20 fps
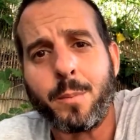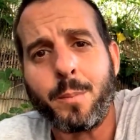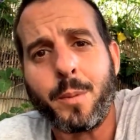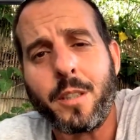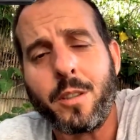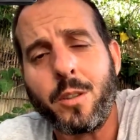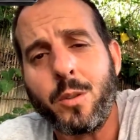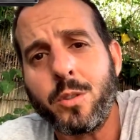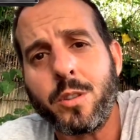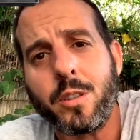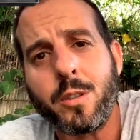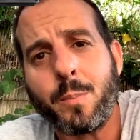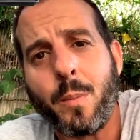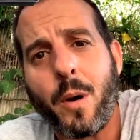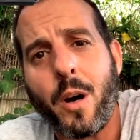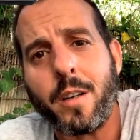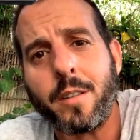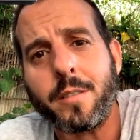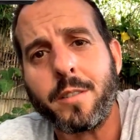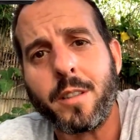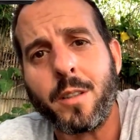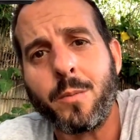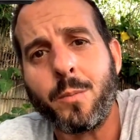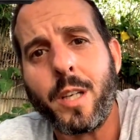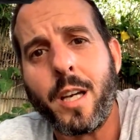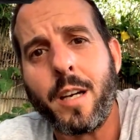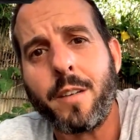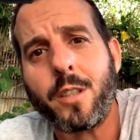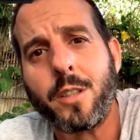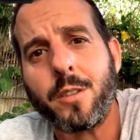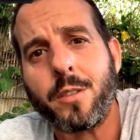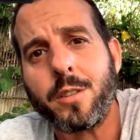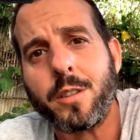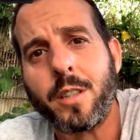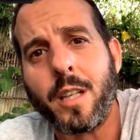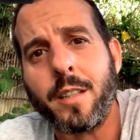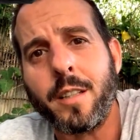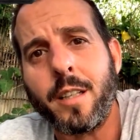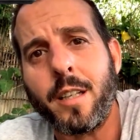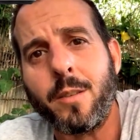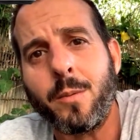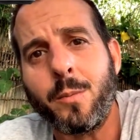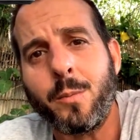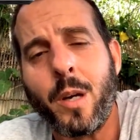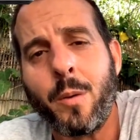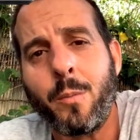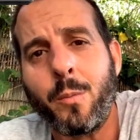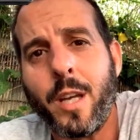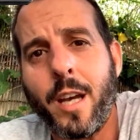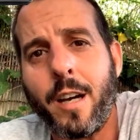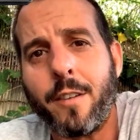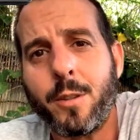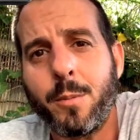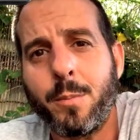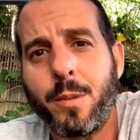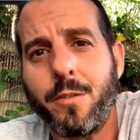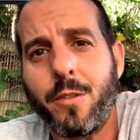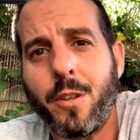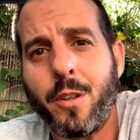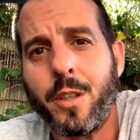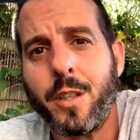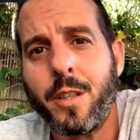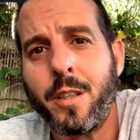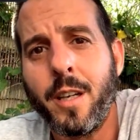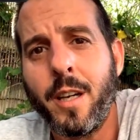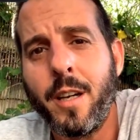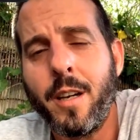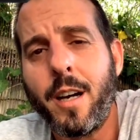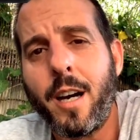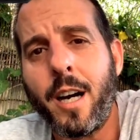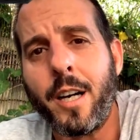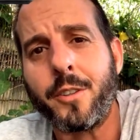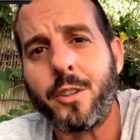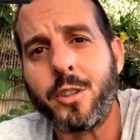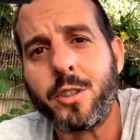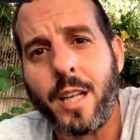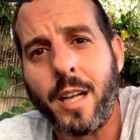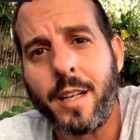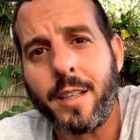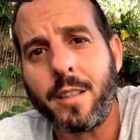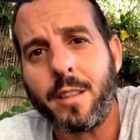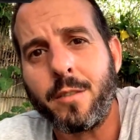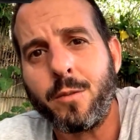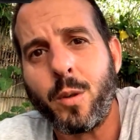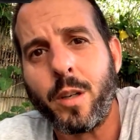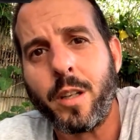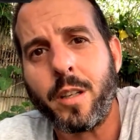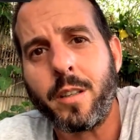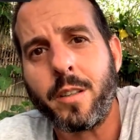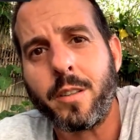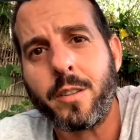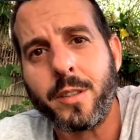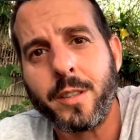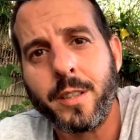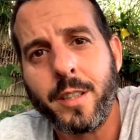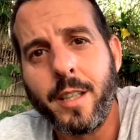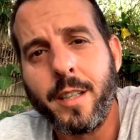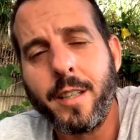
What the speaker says: are being used as pawns, and we have to understand that, and we have to be very understanding of one another.